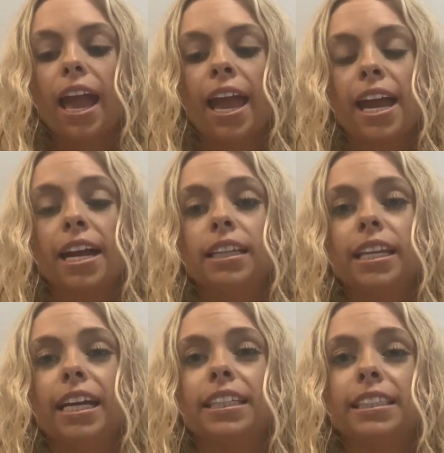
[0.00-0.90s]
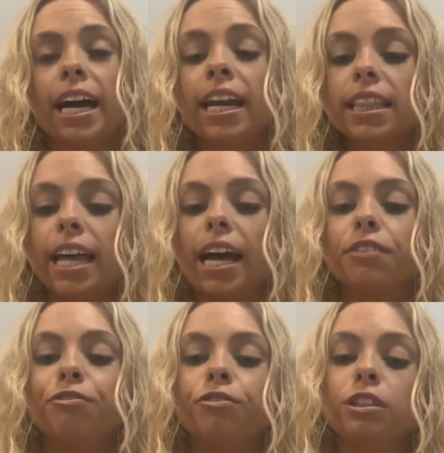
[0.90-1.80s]
and they decided
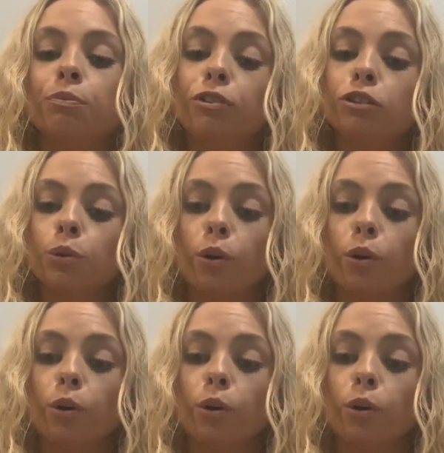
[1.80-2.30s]
that some future